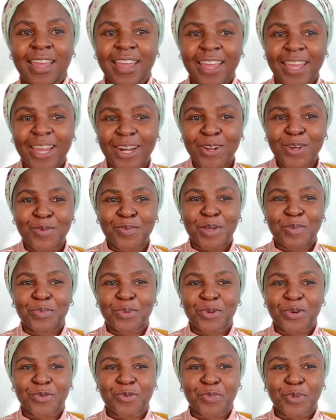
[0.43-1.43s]
Hello, my
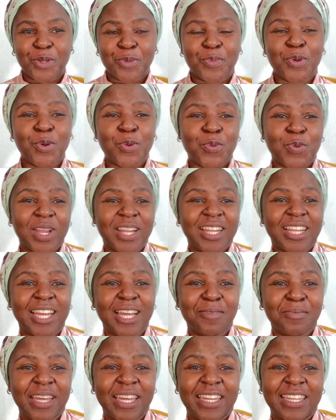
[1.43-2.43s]
beautiful people.
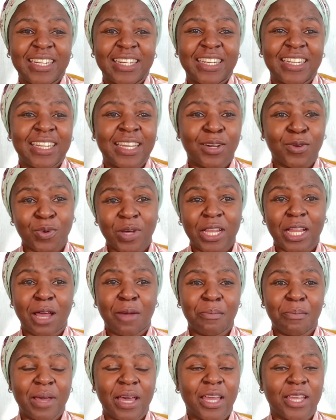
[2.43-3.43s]
Welcome and welcome
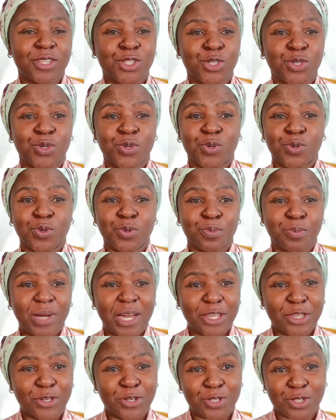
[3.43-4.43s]
back to my
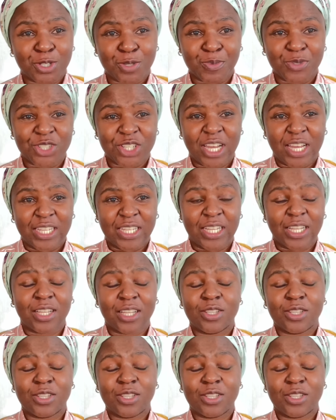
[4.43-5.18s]
YouTube channel.